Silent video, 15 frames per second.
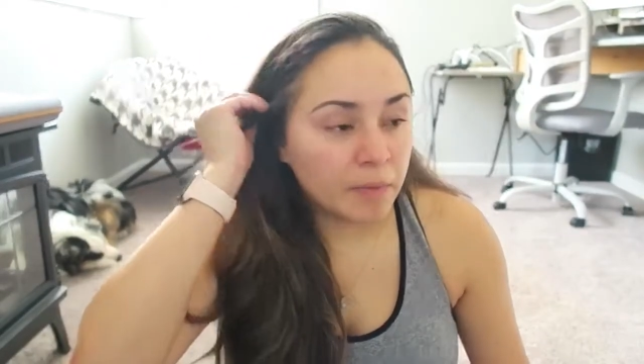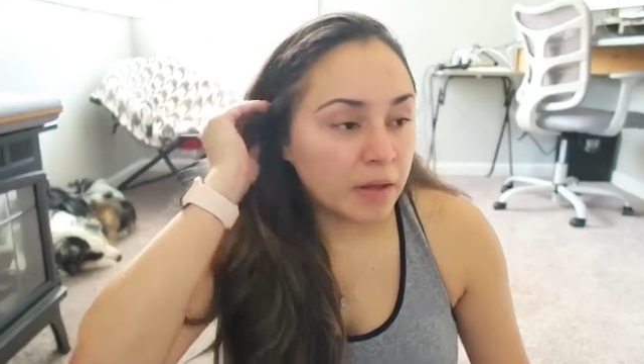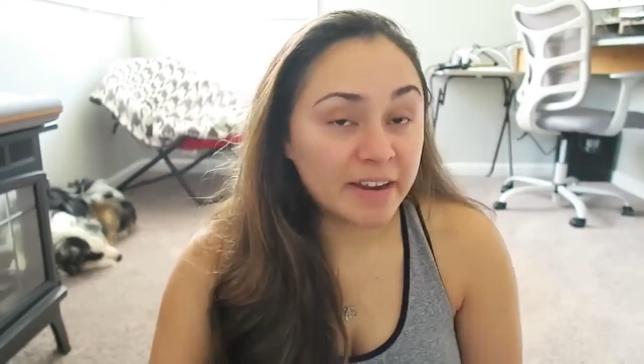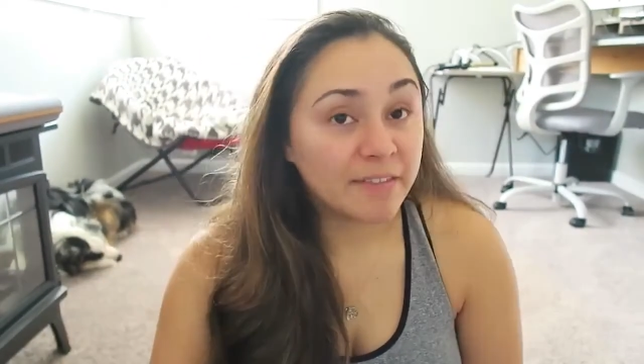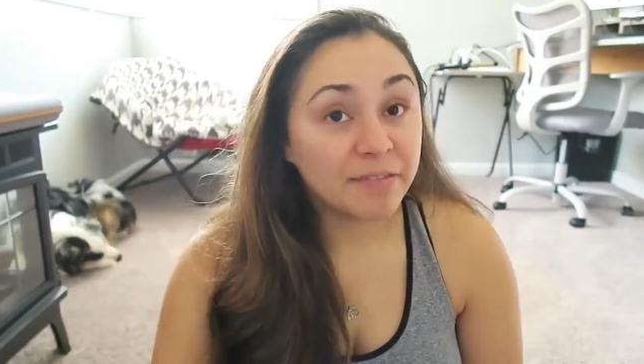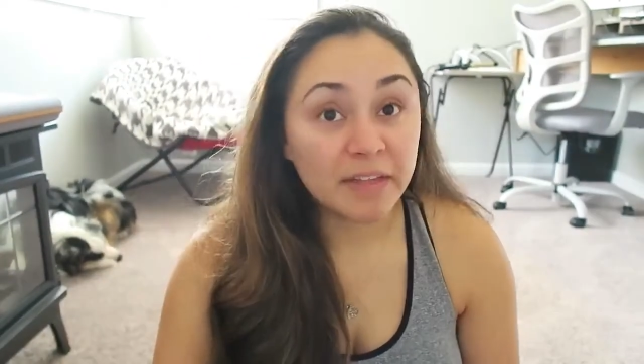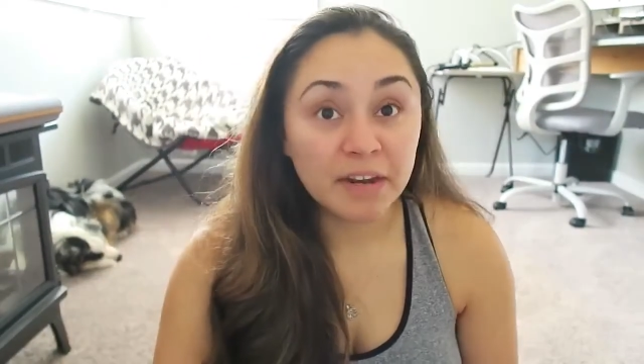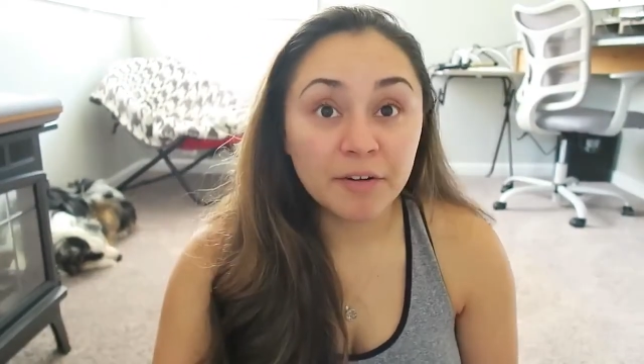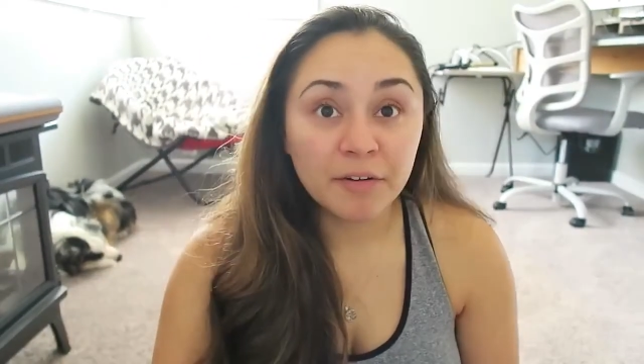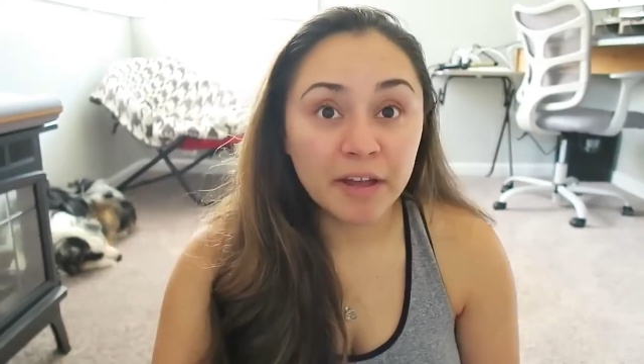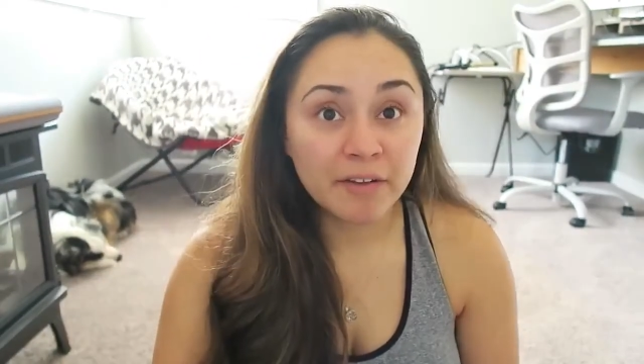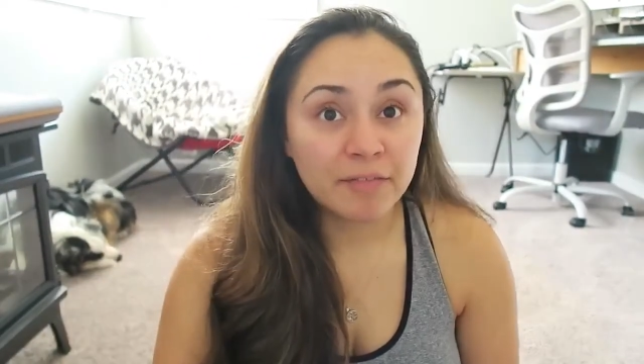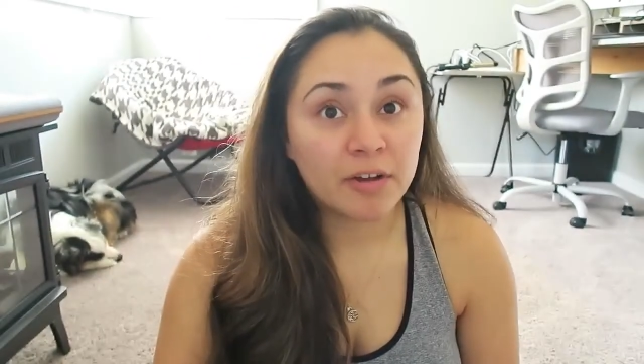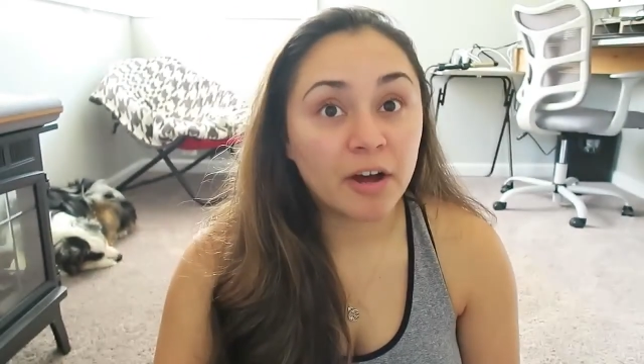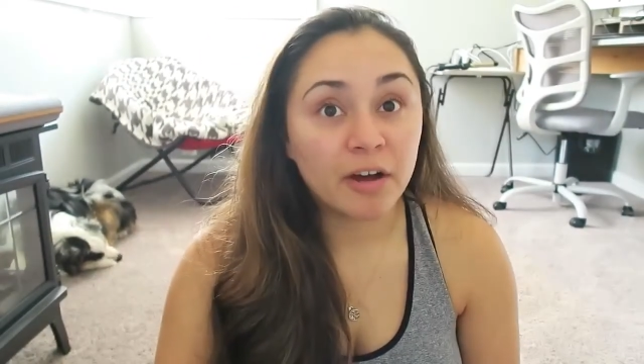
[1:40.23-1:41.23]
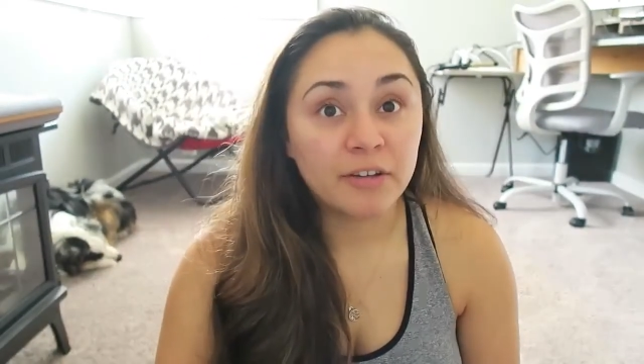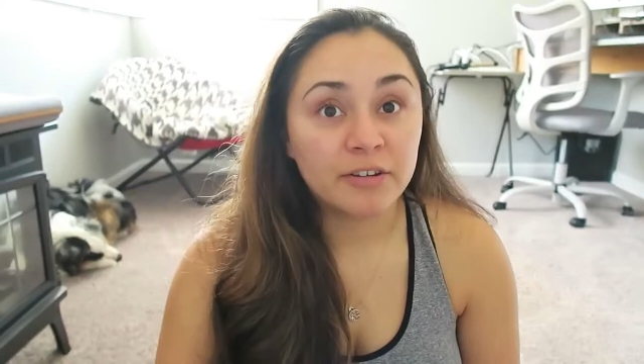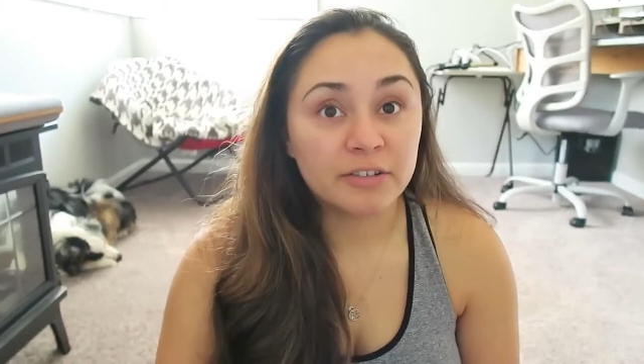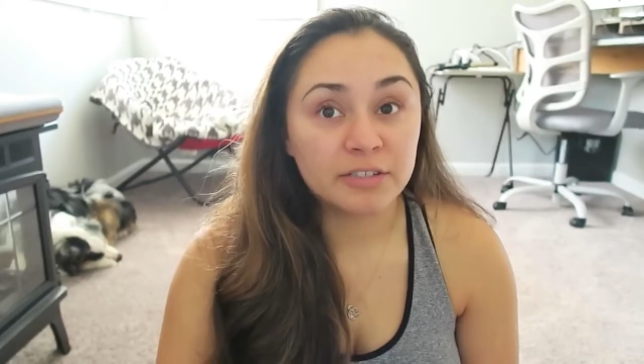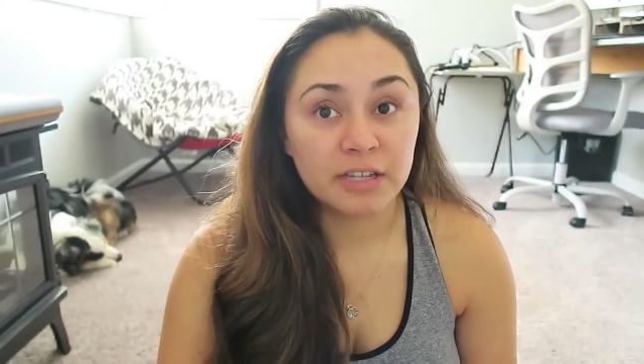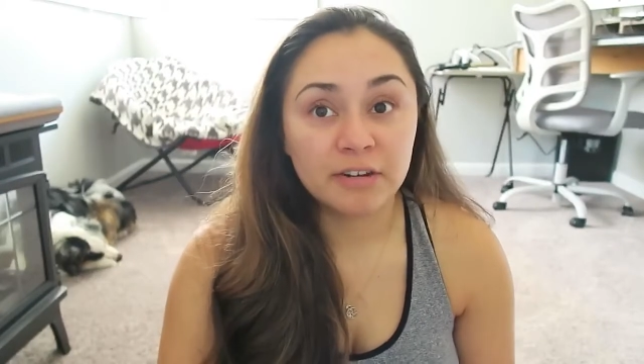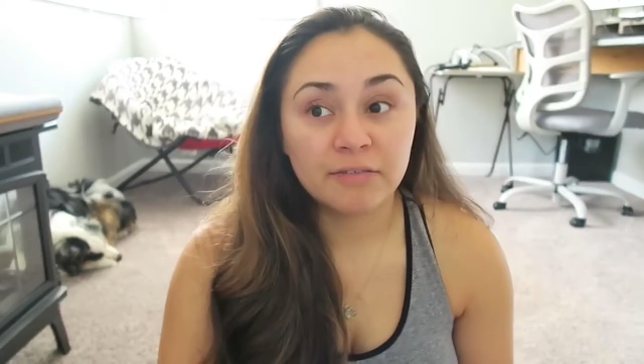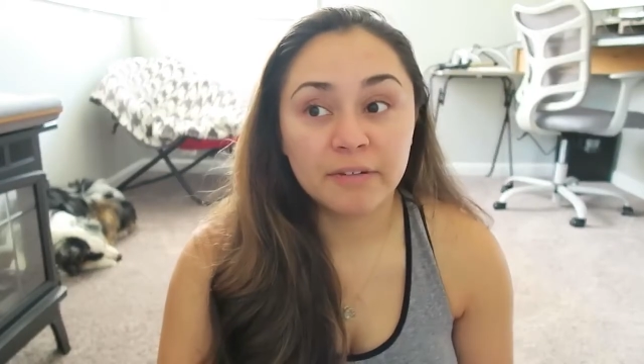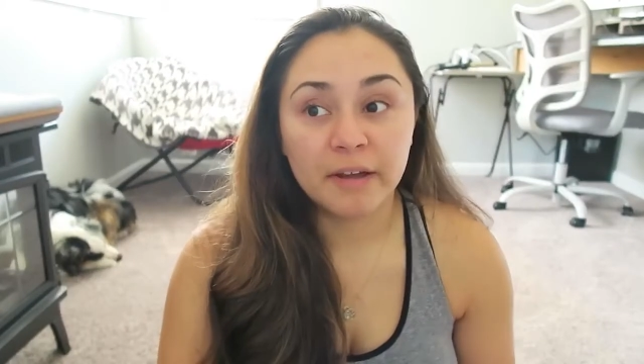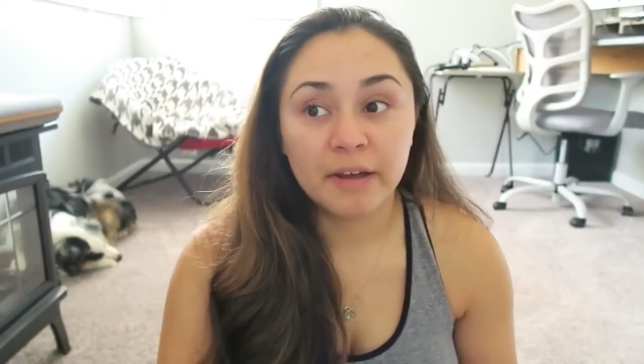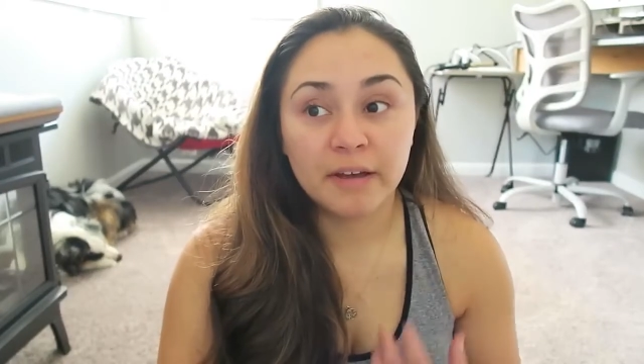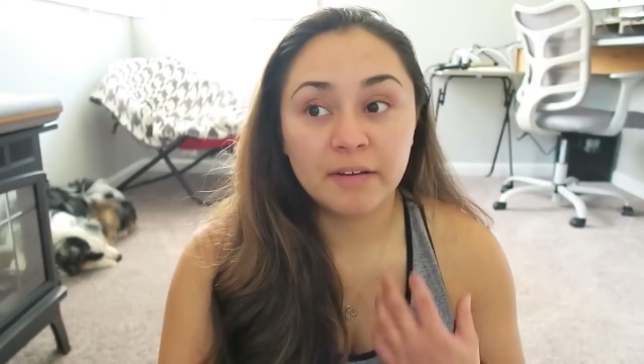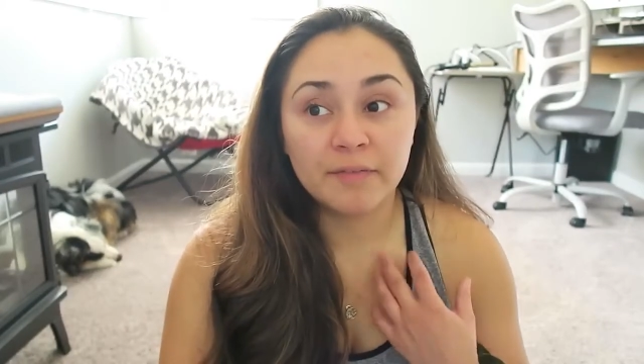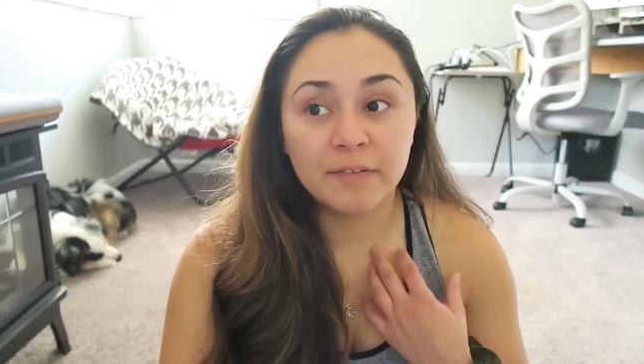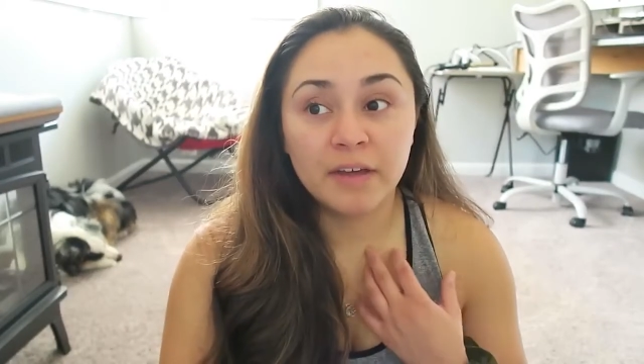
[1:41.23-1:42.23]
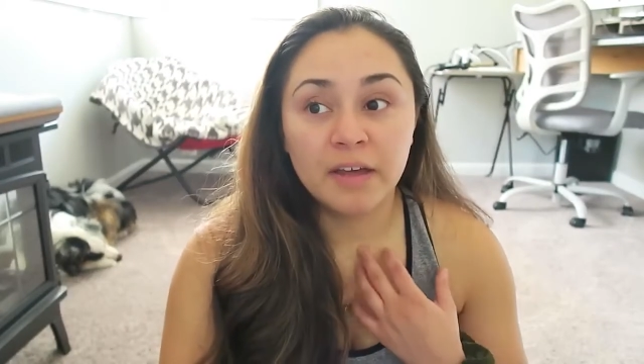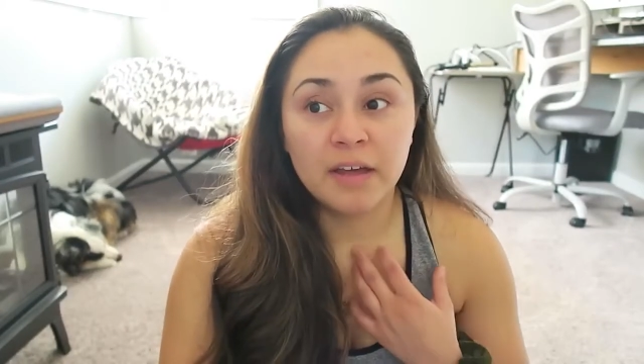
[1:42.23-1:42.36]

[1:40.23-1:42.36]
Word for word: and they don't have collars they don't have